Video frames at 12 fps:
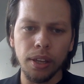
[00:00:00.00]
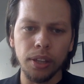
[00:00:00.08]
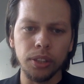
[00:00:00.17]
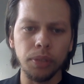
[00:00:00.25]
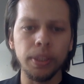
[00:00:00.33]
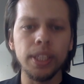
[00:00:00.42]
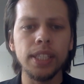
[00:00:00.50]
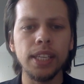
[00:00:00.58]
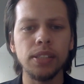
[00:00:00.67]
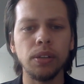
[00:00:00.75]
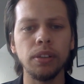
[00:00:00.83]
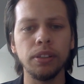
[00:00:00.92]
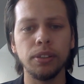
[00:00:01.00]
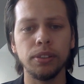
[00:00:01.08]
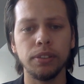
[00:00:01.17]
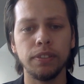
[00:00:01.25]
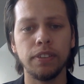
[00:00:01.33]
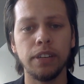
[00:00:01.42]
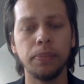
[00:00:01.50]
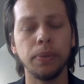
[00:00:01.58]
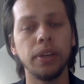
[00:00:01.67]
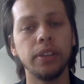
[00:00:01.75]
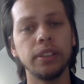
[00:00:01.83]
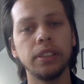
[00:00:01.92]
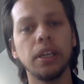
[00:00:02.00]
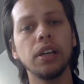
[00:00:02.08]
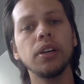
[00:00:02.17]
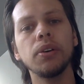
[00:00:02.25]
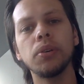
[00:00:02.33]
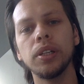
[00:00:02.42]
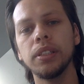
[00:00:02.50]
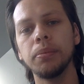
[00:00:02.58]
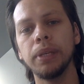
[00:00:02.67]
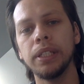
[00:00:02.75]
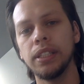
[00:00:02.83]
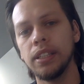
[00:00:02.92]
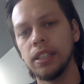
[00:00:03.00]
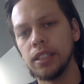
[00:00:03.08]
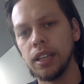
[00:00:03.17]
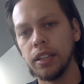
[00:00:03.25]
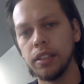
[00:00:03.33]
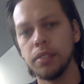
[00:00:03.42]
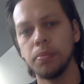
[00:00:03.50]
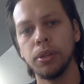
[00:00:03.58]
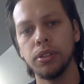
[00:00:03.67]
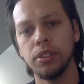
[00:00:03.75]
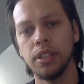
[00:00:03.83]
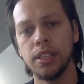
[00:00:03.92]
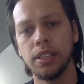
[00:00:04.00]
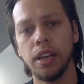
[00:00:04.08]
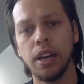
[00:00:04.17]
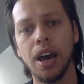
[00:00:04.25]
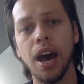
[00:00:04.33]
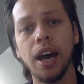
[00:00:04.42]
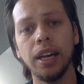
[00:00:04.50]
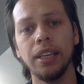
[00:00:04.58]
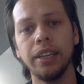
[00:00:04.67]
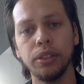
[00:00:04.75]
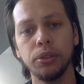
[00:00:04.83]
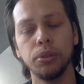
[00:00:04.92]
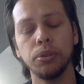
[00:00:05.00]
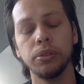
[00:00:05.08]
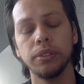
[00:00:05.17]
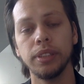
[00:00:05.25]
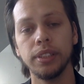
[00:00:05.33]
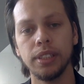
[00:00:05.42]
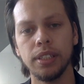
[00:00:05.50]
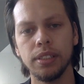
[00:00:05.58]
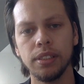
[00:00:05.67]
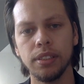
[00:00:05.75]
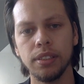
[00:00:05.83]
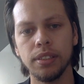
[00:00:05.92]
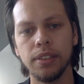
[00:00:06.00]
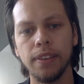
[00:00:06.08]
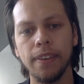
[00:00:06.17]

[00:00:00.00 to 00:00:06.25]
so when it says all the colors of the rainbow are in it, I can already immediately tell this person has a highly attuned to the senses.